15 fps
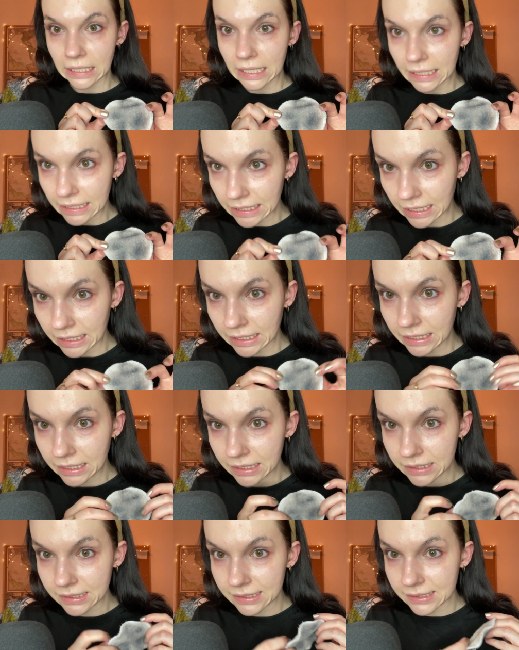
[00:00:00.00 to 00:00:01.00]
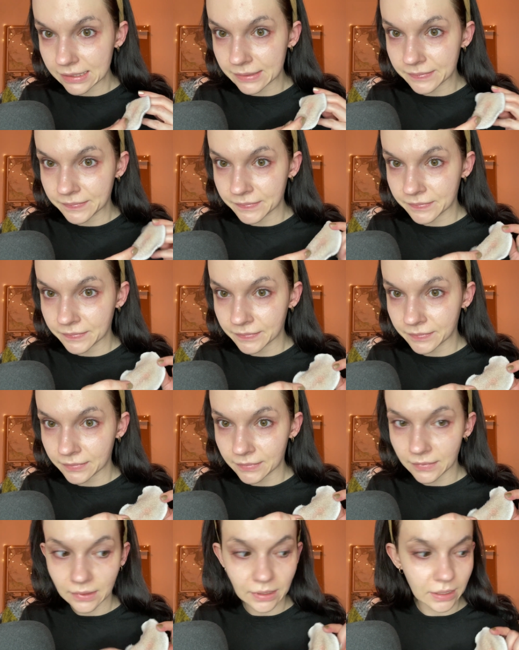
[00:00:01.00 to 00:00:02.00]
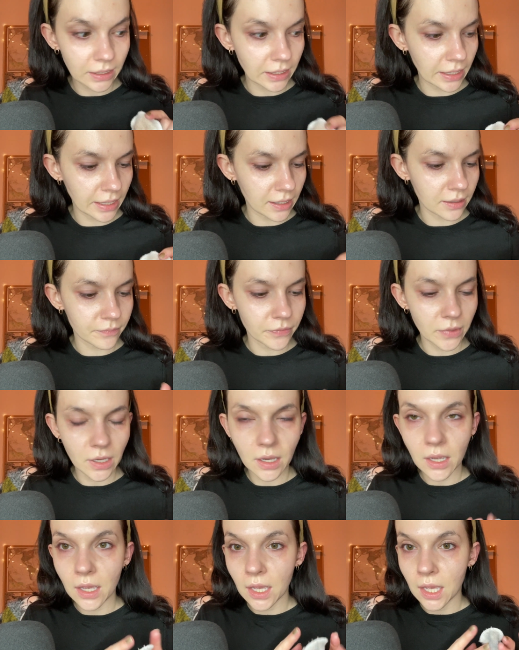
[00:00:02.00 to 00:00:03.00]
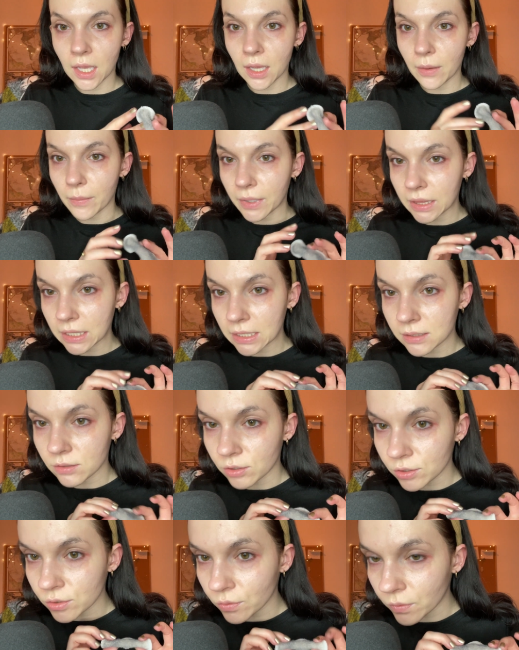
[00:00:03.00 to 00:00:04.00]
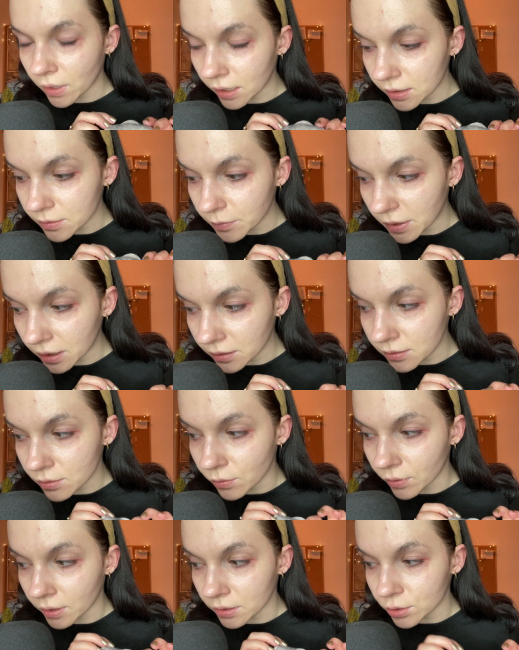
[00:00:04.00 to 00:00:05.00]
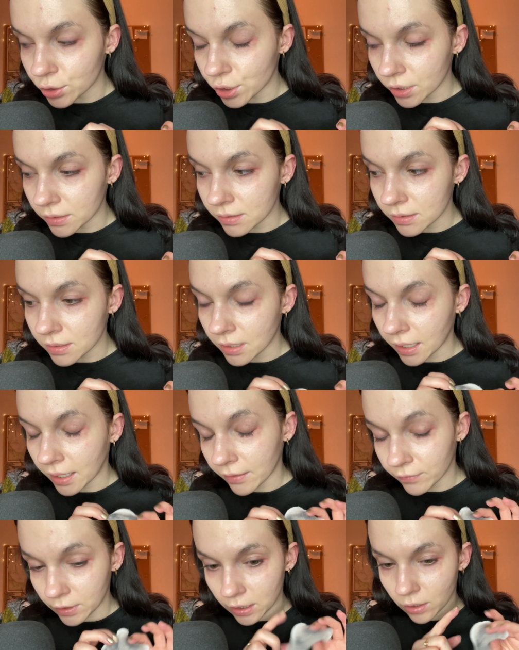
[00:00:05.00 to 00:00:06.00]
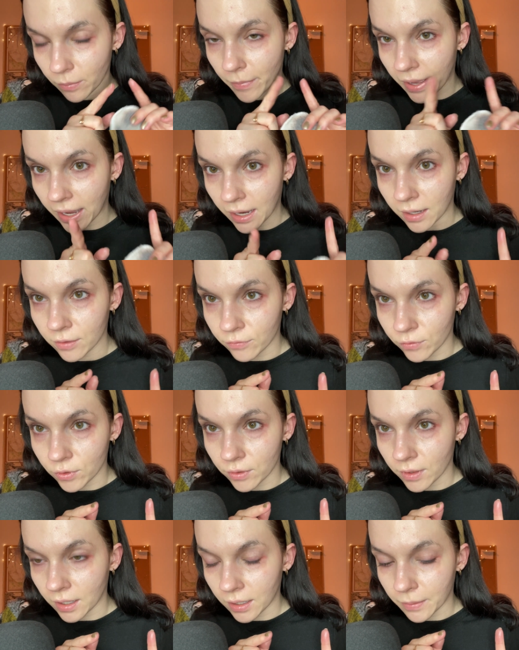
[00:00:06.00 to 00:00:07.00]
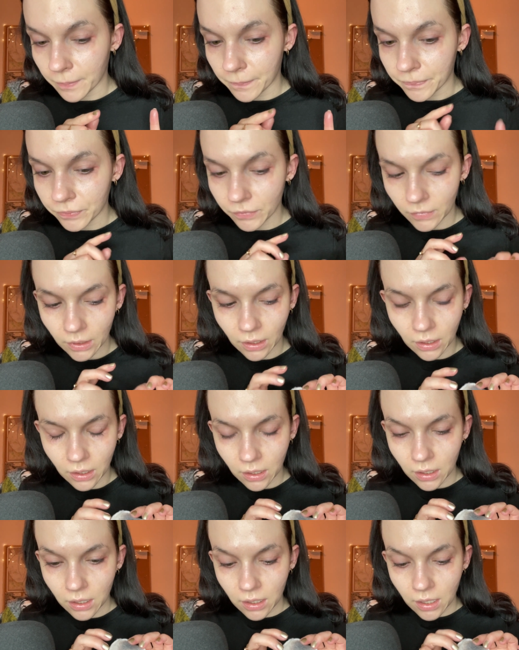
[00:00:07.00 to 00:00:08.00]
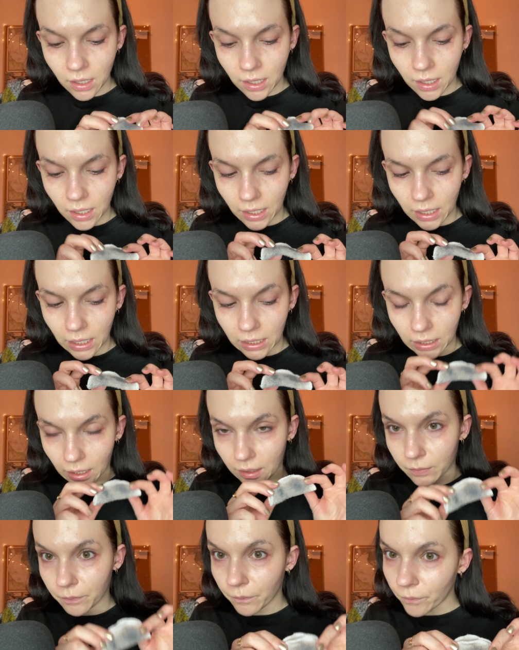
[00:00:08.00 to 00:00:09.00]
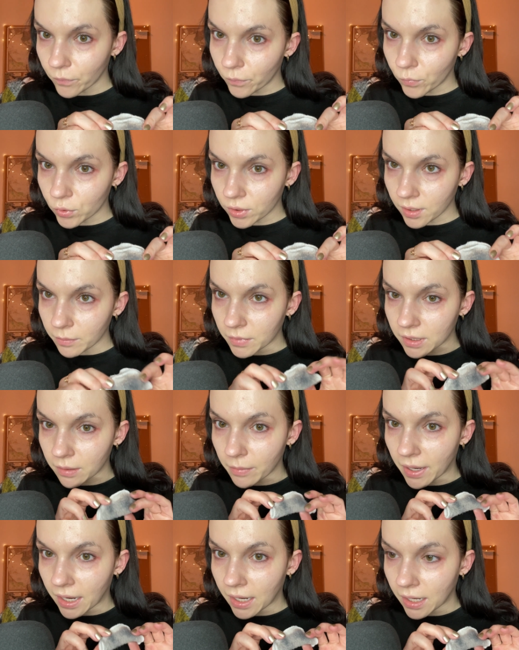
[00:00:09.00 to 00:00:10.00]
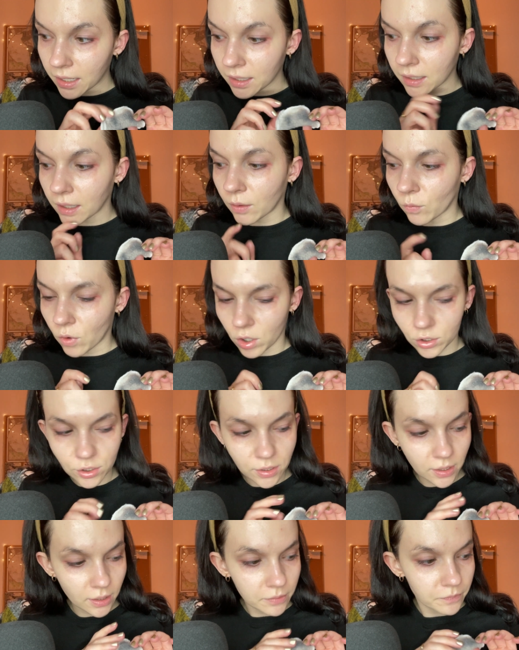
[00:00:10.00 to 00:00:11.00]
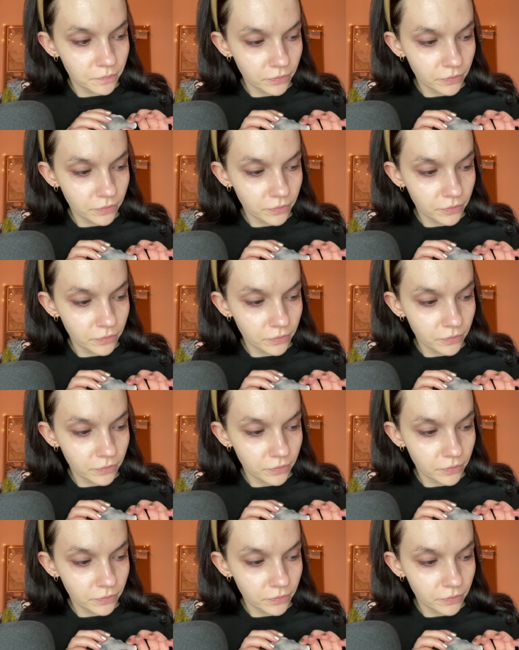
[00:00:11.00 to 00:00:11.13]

Yikes. Yeah. But these are so nice because you can just, I have a little bag for them, and I put them in the bag and I wash them